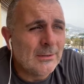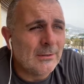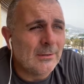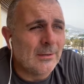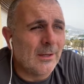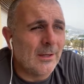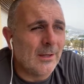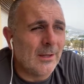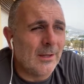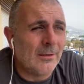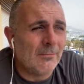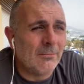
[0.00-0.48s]

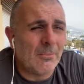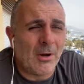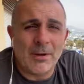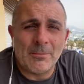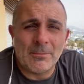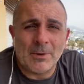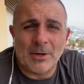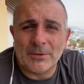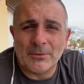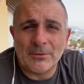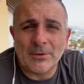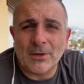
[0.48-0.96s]
I
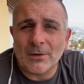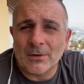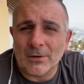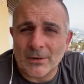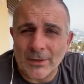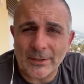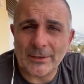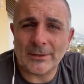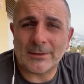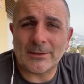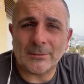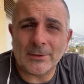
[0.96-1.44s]
might not
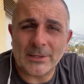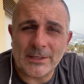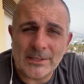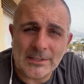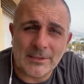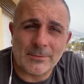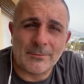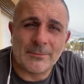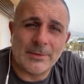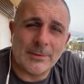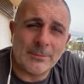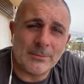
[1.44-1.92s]
like the way
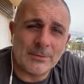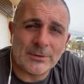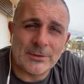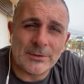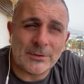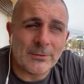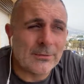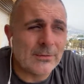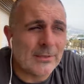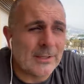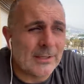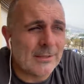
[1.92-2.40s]
some people
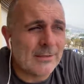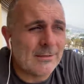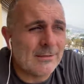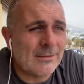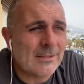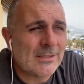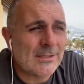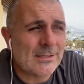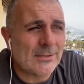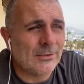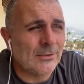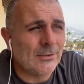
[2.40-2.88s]
do things,